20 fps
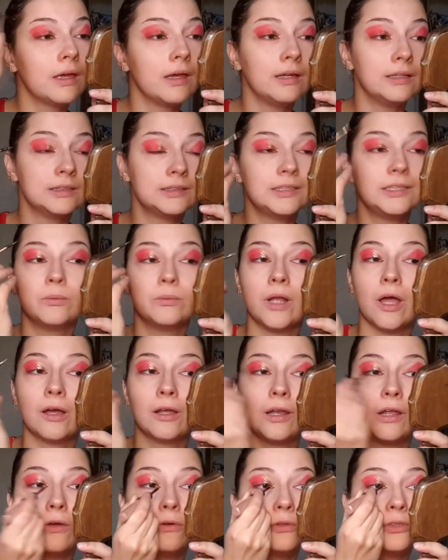and see when I
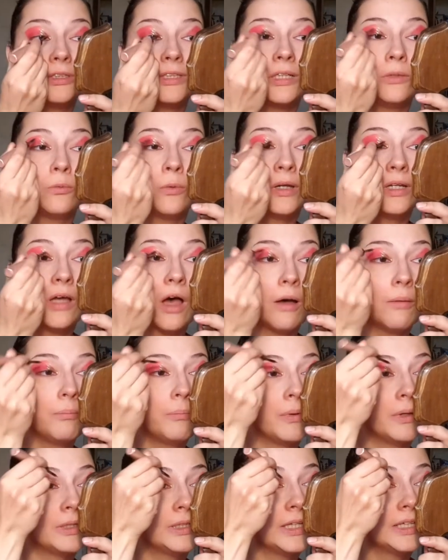closed it went
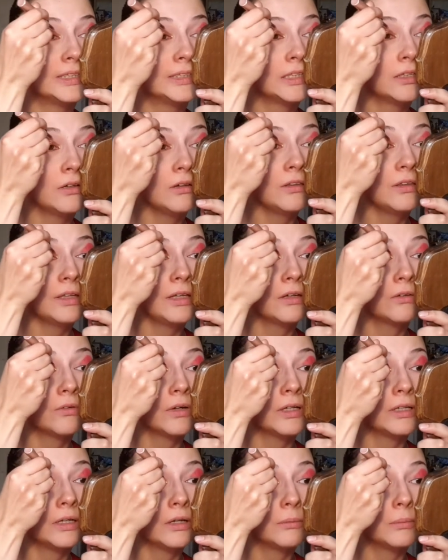up but that's a good thing
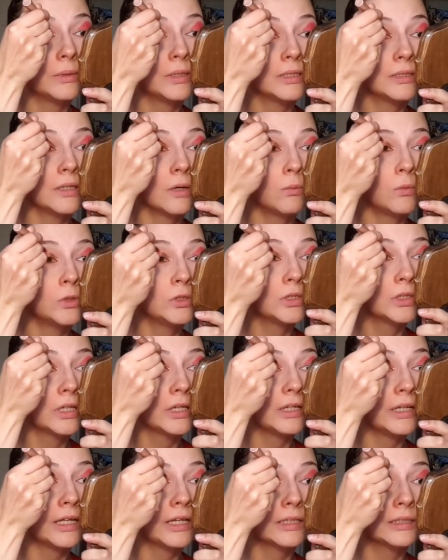right now because I want to
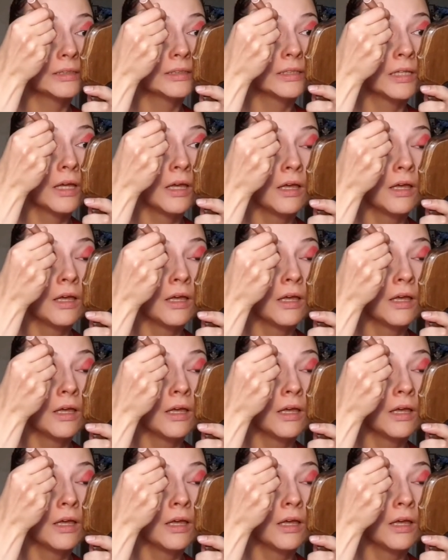connect